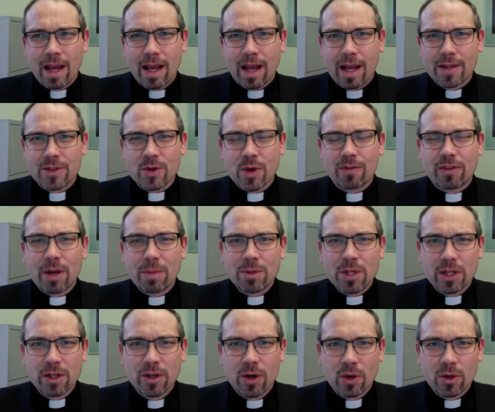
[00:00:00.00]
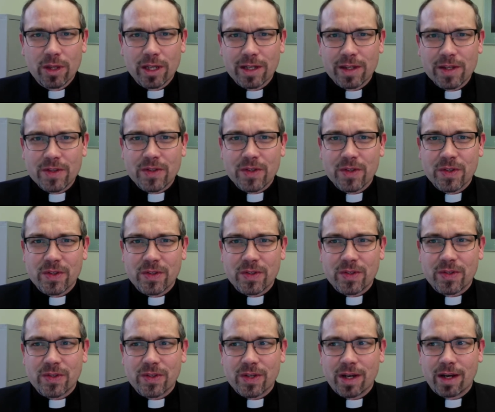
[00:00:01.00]
And so I've come to know that this
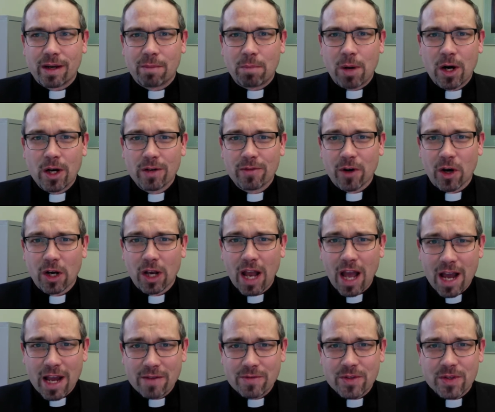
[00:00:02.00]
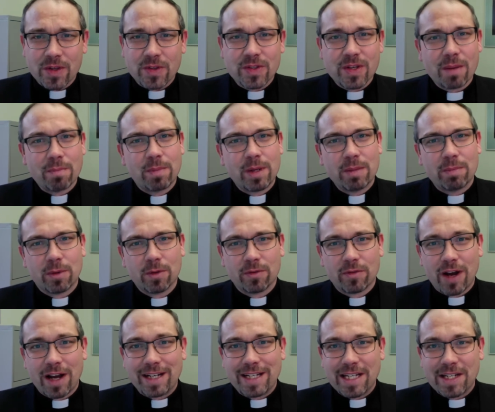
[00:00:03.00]
is a part of our lives that some people
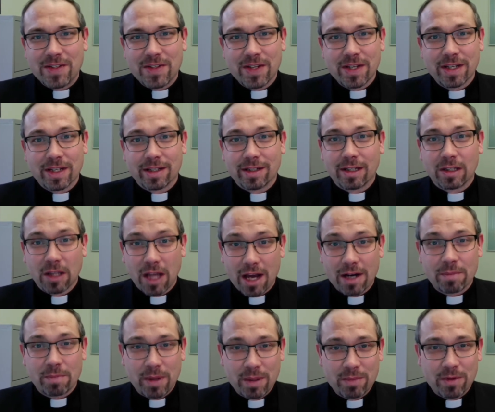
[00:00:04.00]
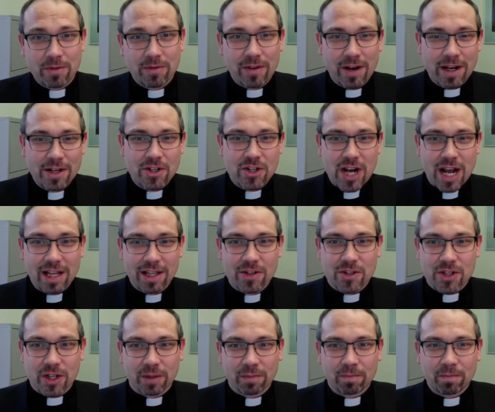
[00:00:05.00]
find easy and a lot of people find
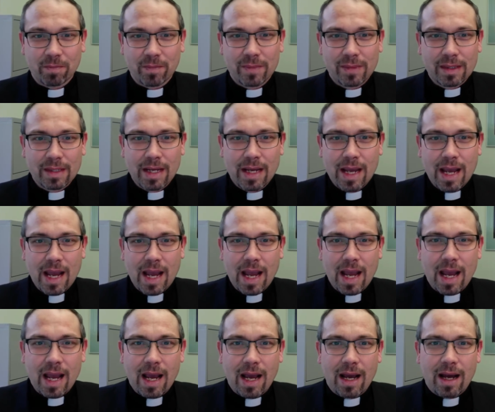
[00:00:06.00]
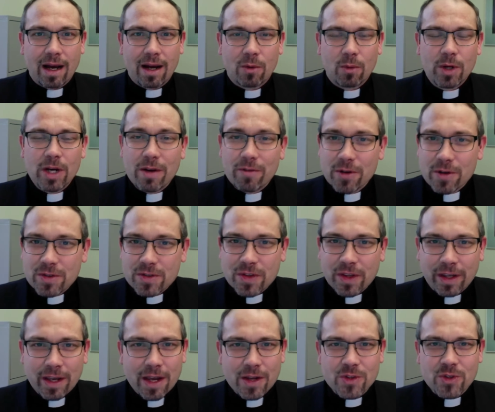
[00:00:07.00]
challenging. Whatever is the
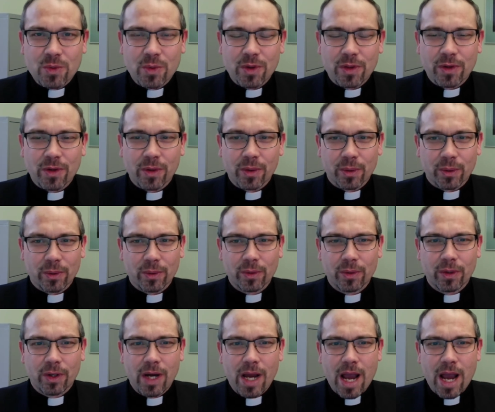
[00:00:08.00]
case with you,